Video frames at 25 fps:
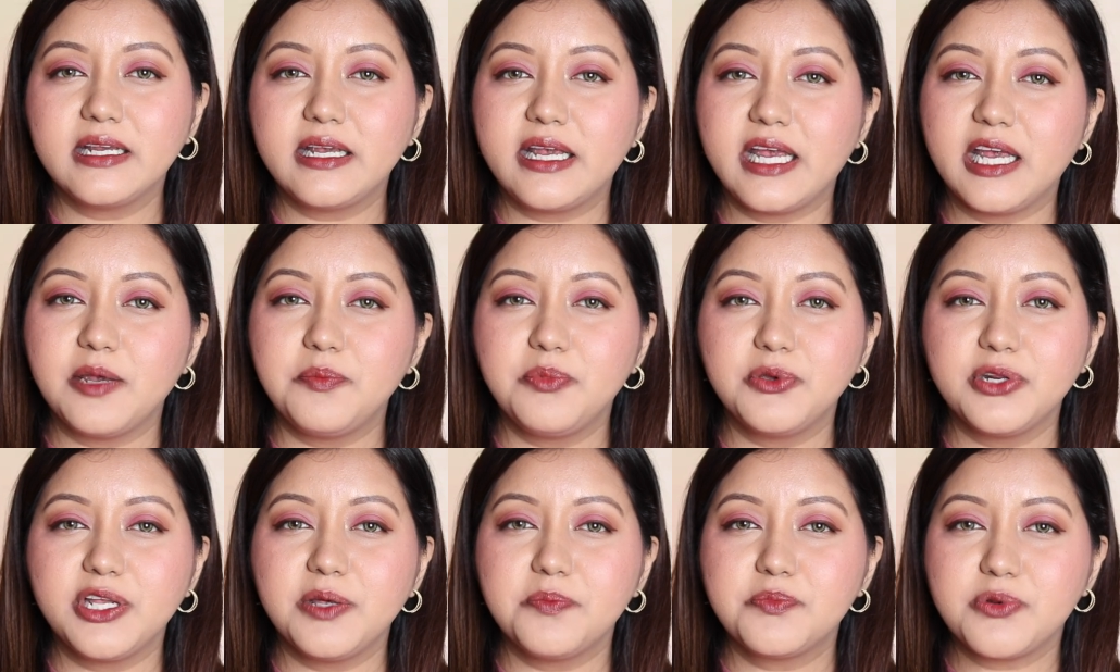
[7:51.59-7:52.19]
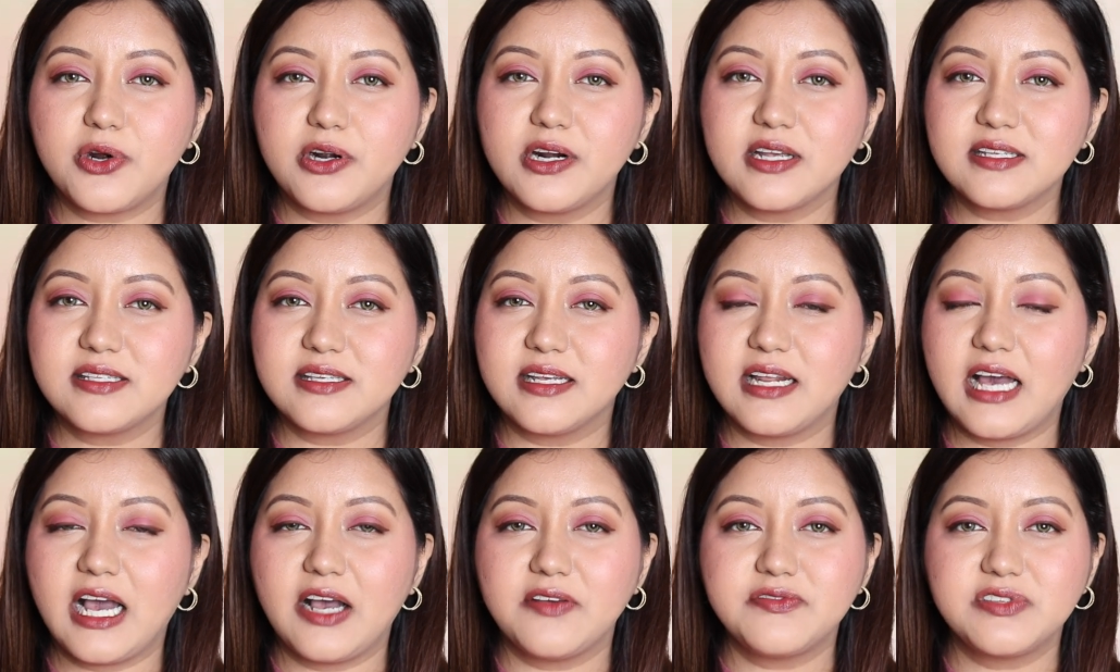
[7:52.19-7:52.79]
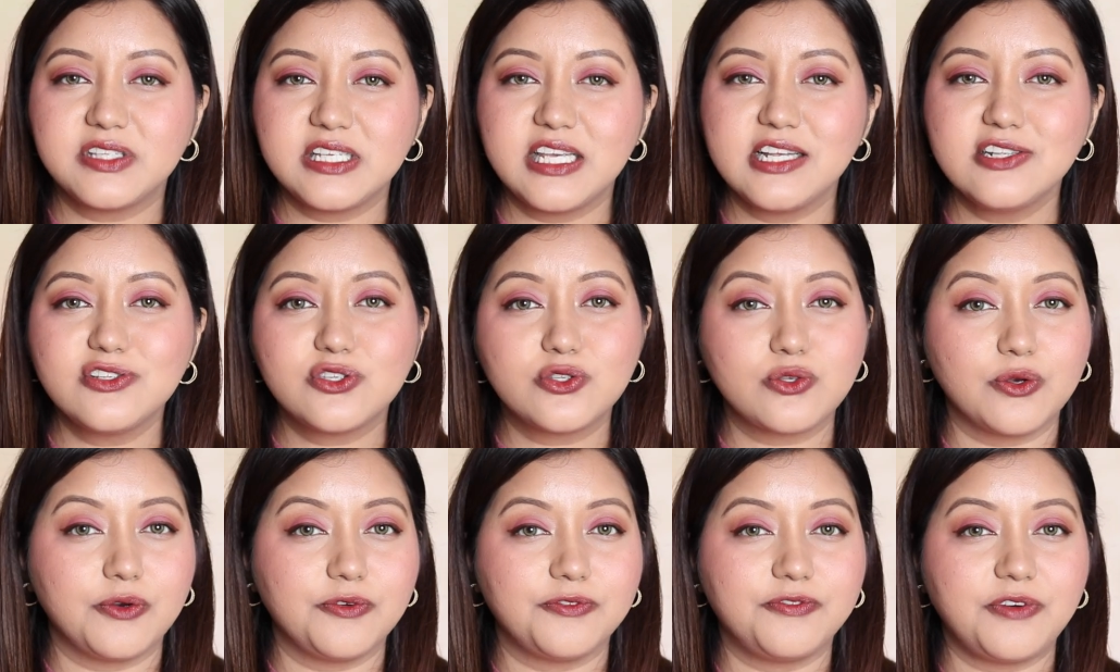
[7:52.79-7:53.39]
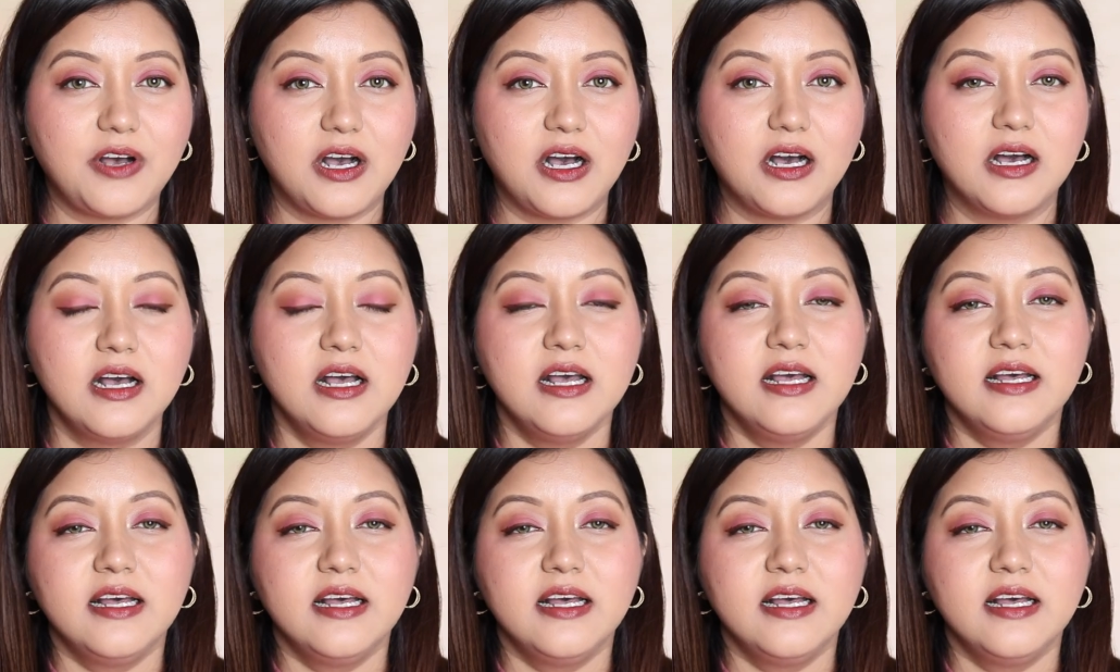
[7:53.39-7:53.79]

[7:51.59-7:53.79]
K-beauty products that I have seen so far.